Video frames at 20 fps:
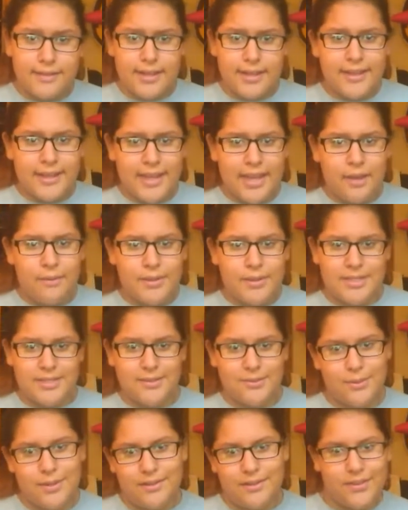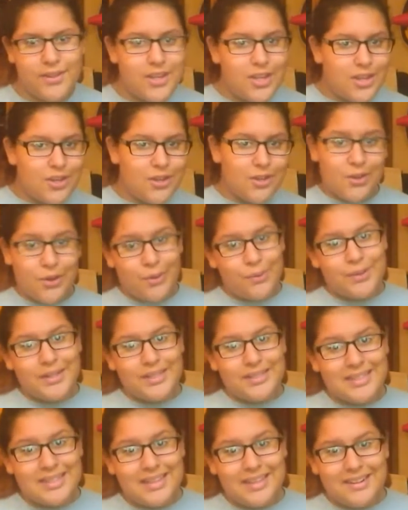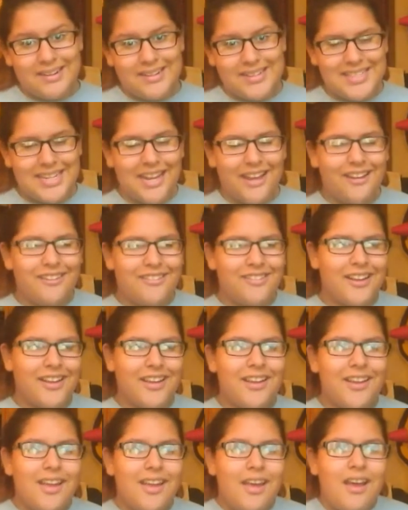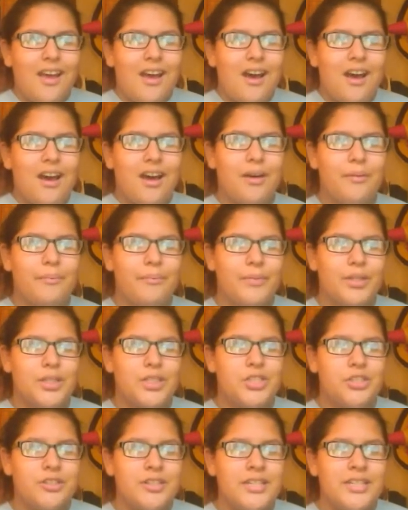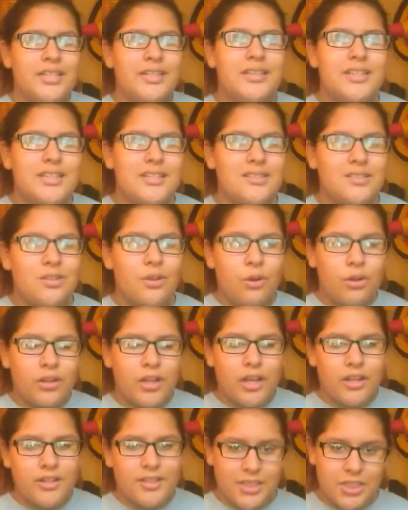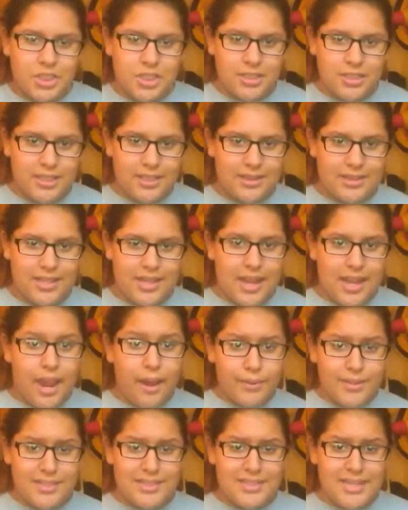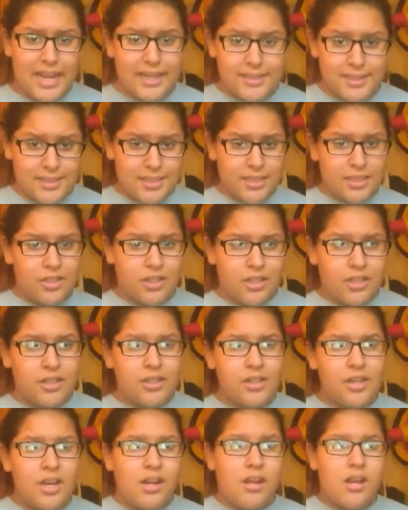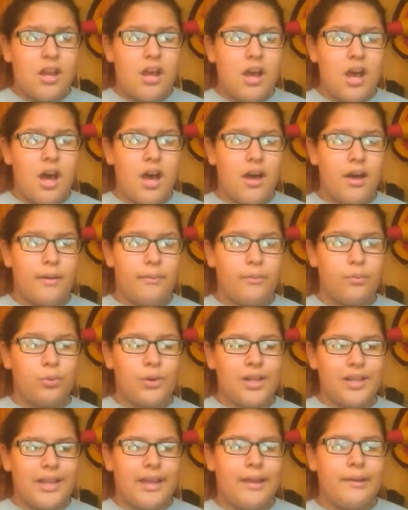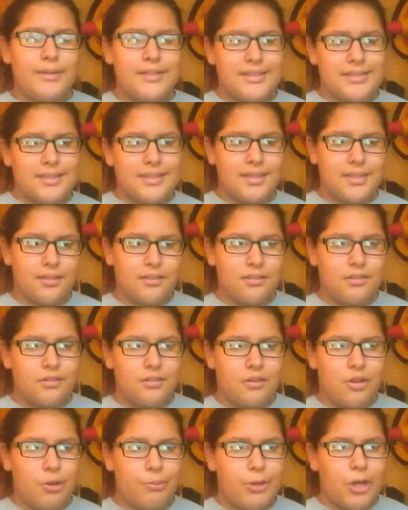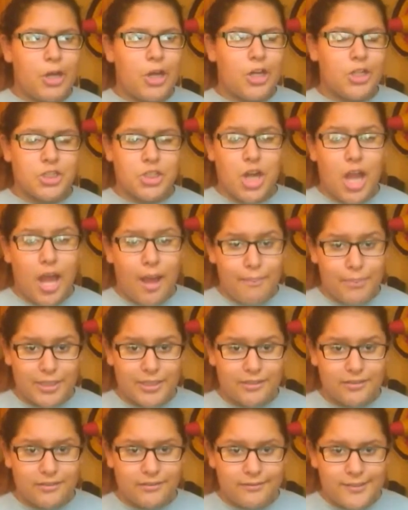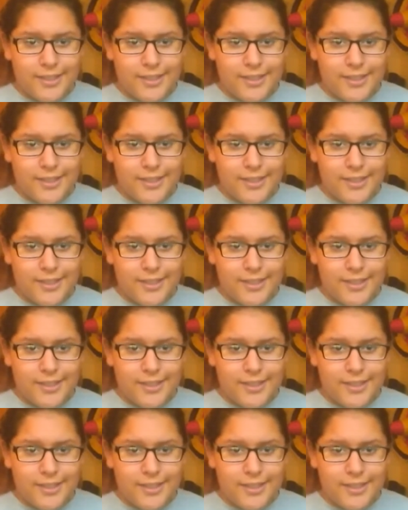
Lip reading: I like how we just sort of go into their Saturday. During this whole auditioning thing, I was texting her while I was in Omaha shopping.